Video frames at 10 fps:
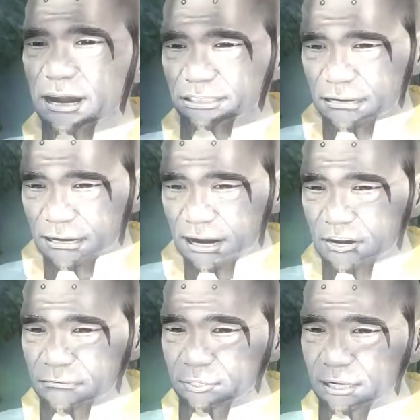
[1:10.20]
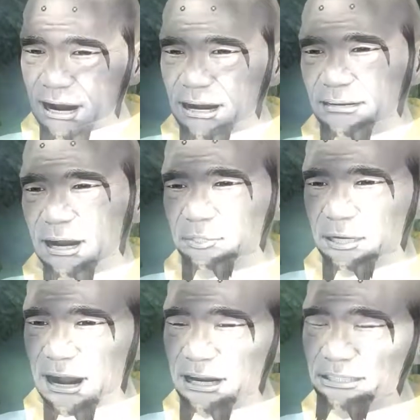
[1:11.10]
It is difficult for her to
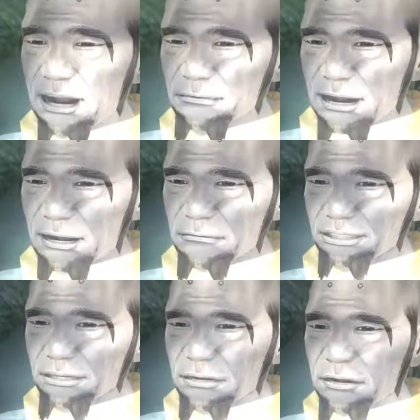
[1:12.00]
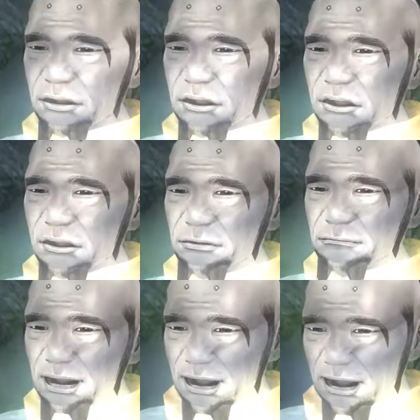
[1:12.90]
make her presence felt,
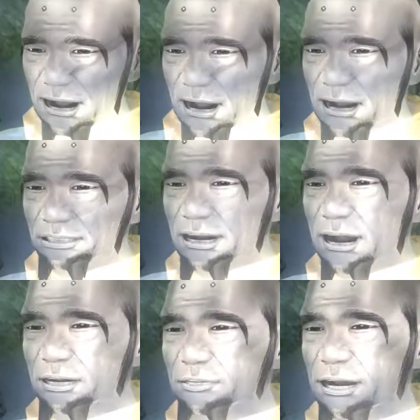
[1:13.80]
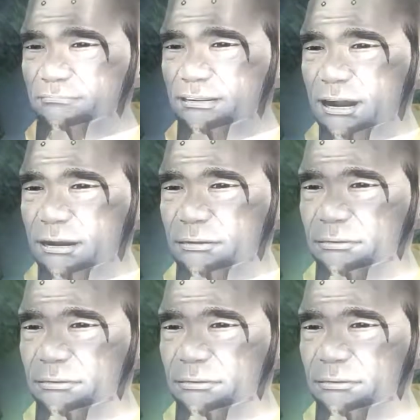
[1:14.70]
even here in the spirit realm.